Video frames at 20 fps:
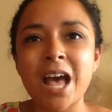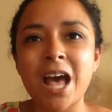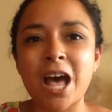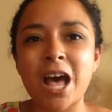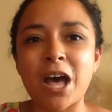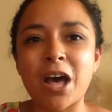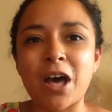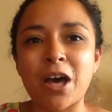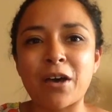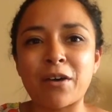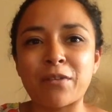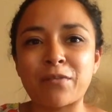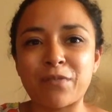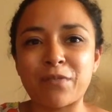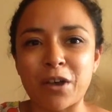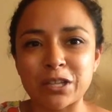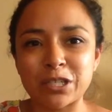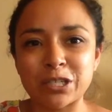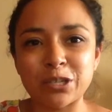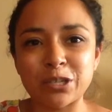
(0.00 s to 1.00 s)
a
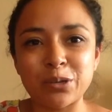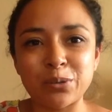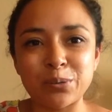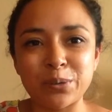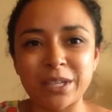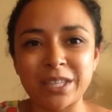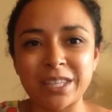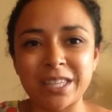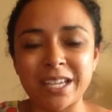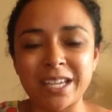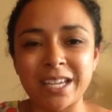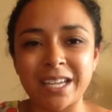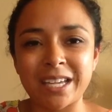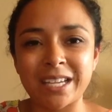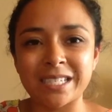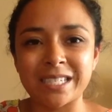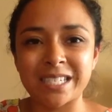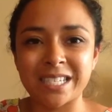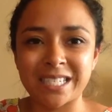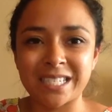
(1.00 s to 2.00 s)
fossil with
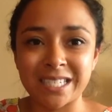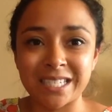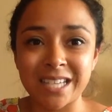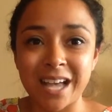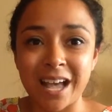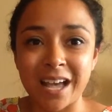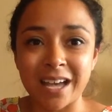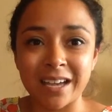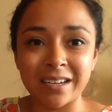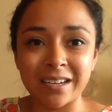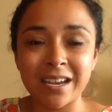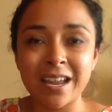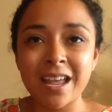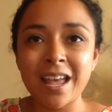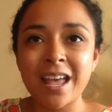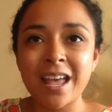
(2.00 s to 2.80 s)
his son,